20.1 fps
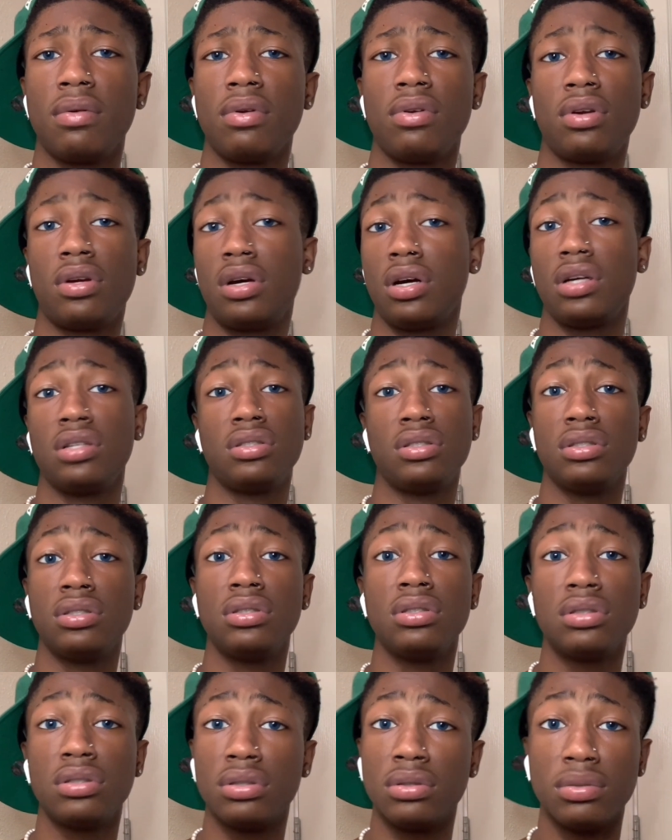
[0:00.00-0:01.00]

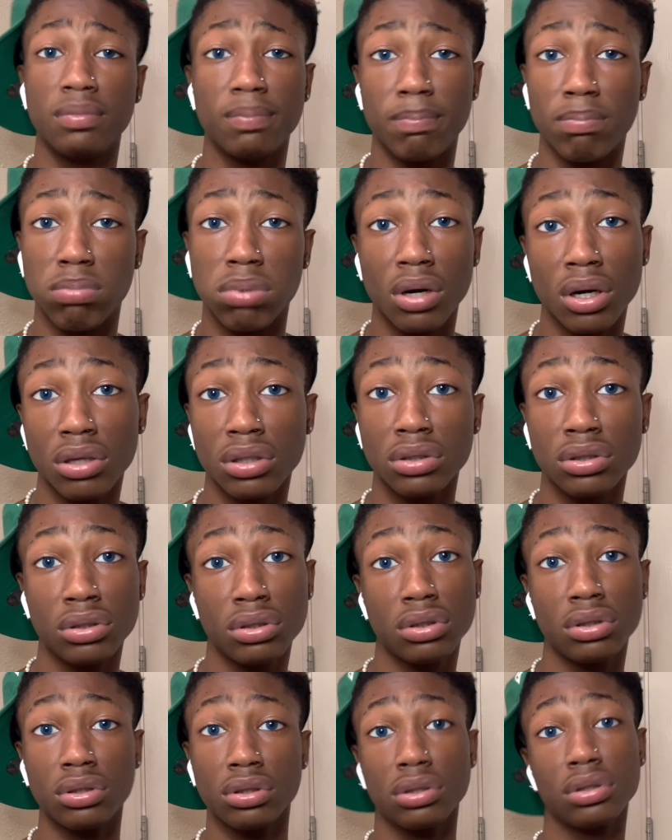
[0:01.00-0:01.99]
cousins,
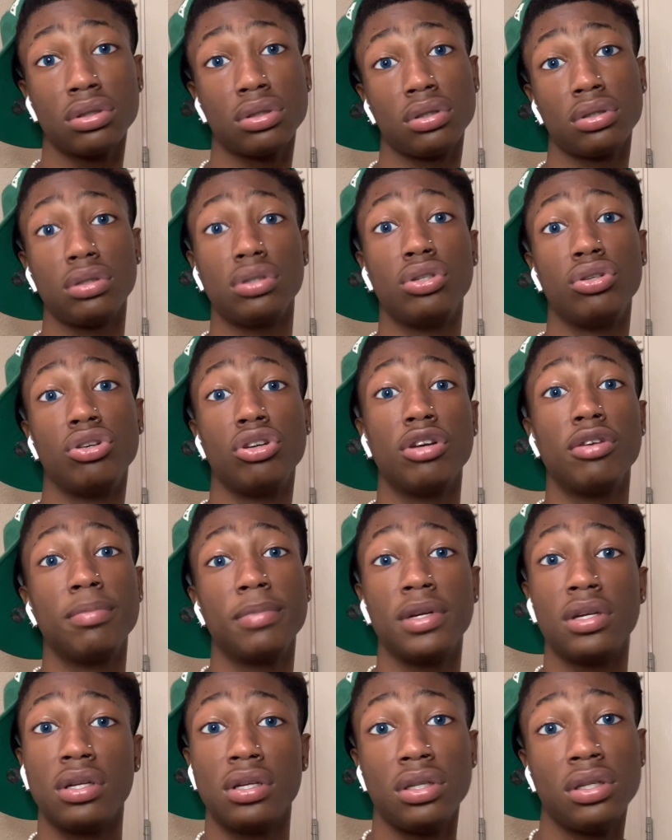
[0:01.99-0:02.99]
brothers, you hear
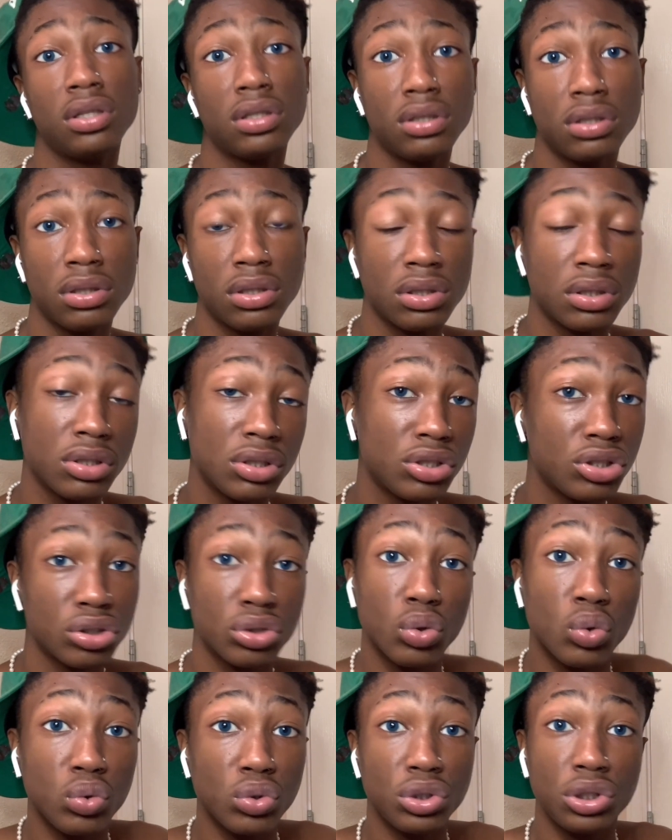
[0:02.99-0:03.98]
me?
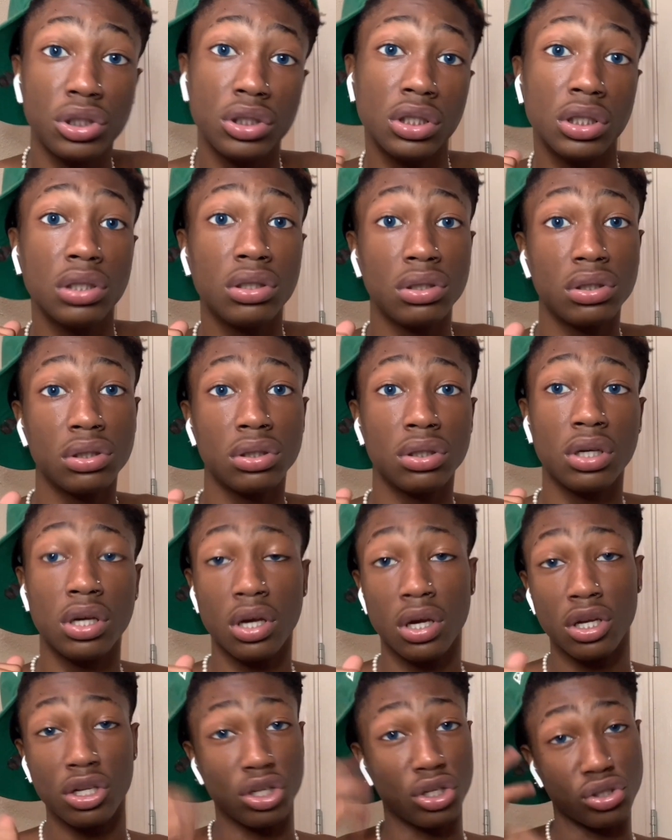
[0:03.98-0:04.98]
Associates,
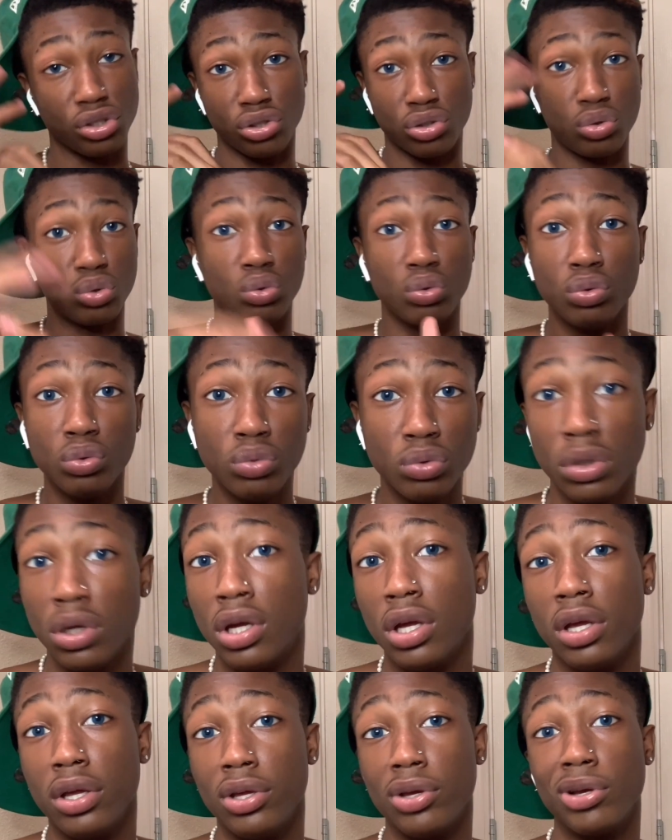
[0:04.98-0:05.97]
the zoo,
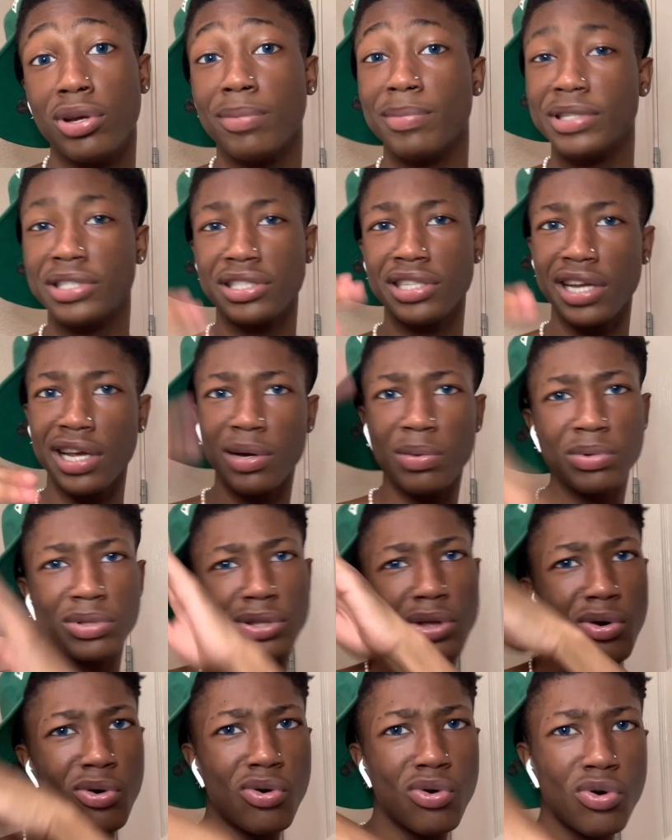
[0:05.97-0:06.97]
you hear me? Share with
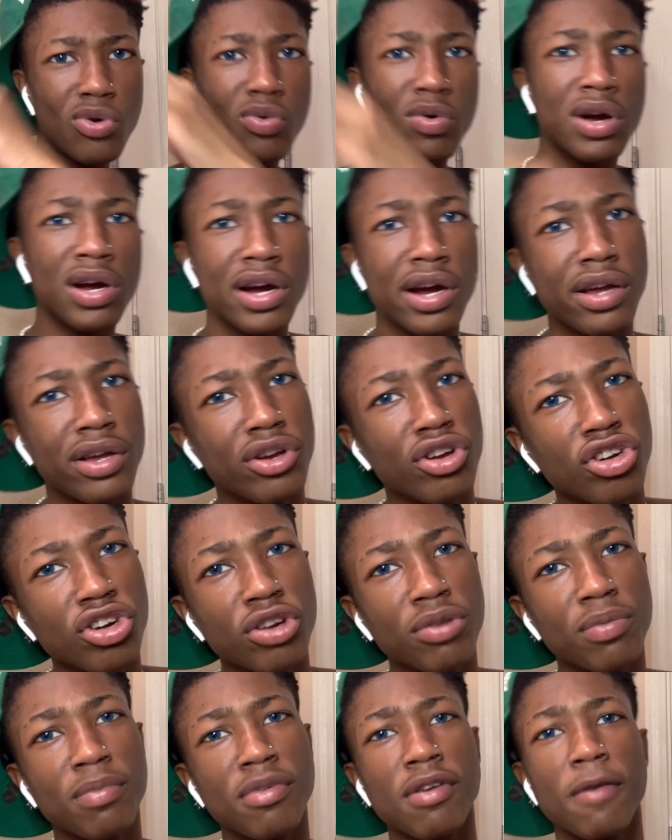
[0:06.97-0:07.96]
the whole world, you
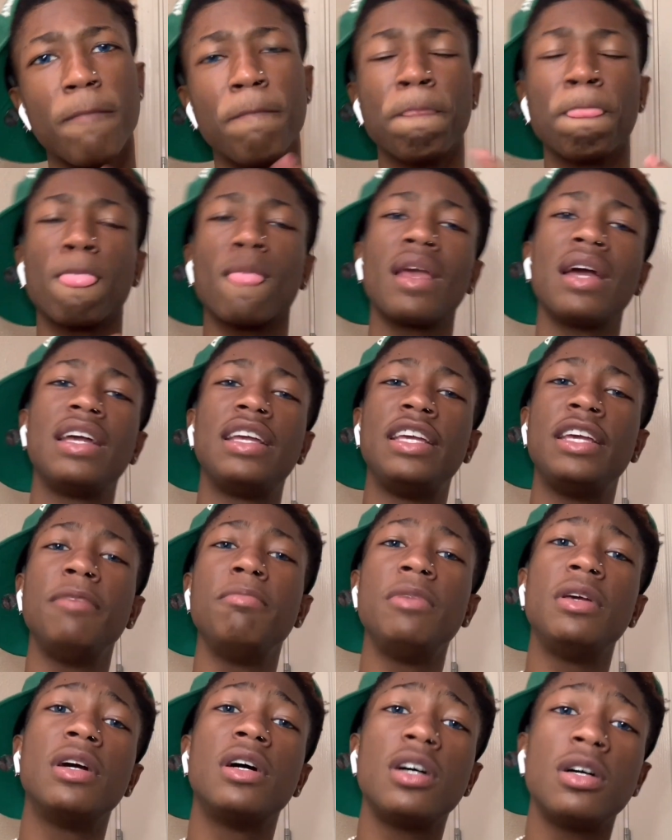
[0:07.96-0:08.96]
hear me? Get
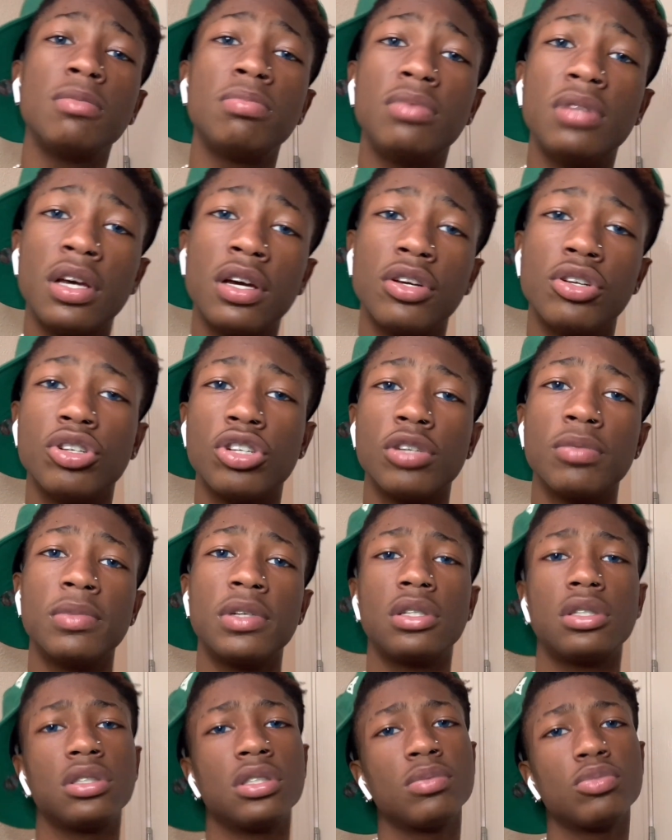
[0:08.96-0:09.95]
me up there, you hear me?
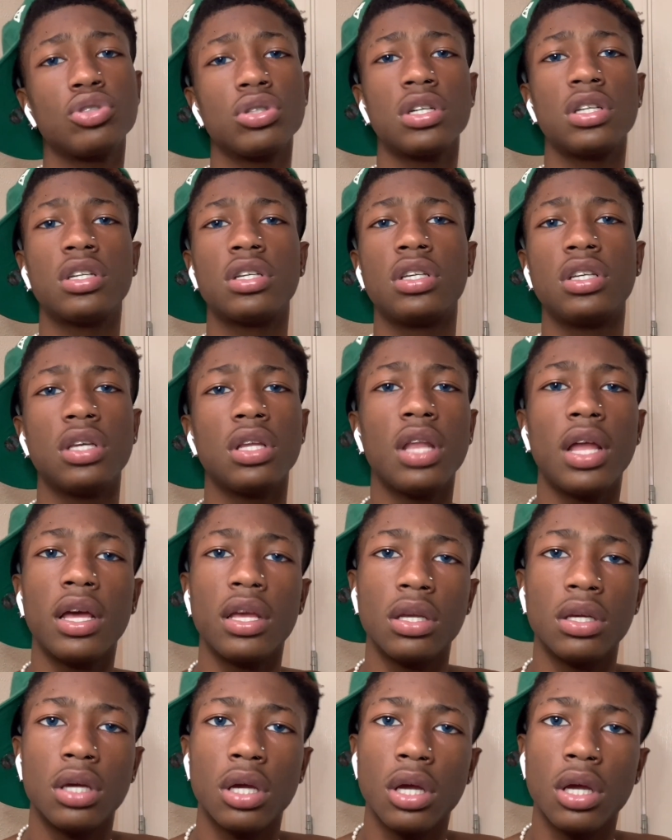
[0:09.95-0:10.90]
Because I'm trying to get like